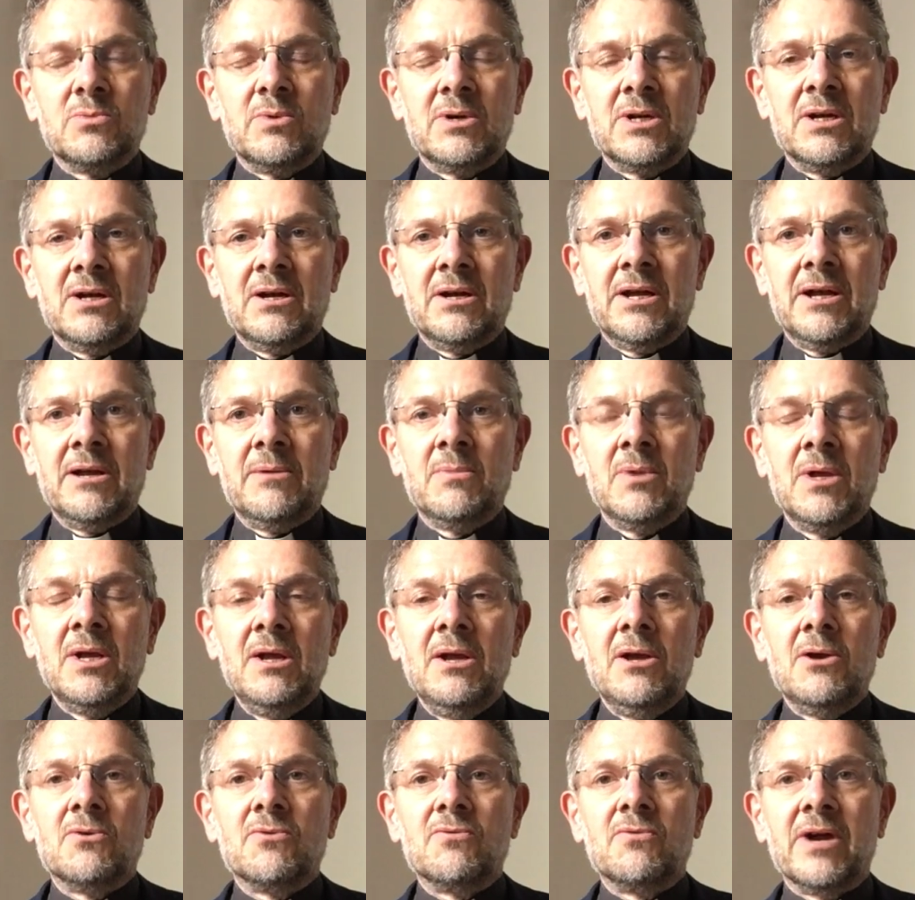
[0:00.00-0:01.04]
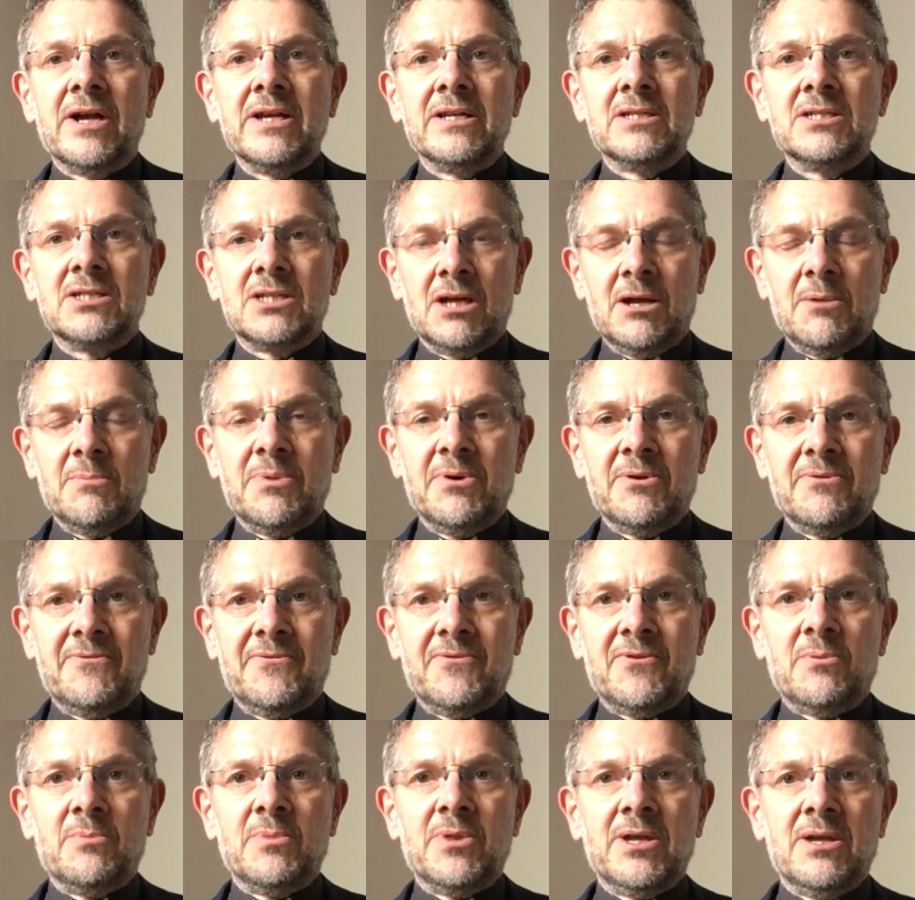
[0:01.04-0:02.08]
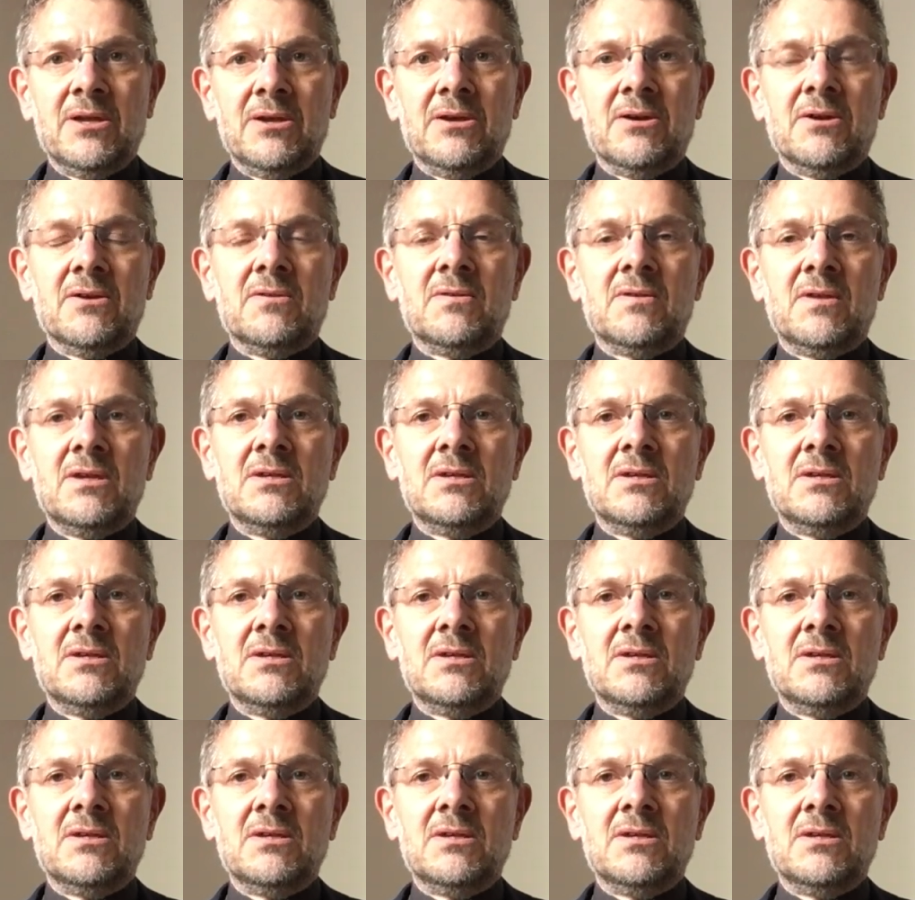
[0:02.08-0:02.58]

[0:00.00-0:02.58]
When I am raised up from the earth,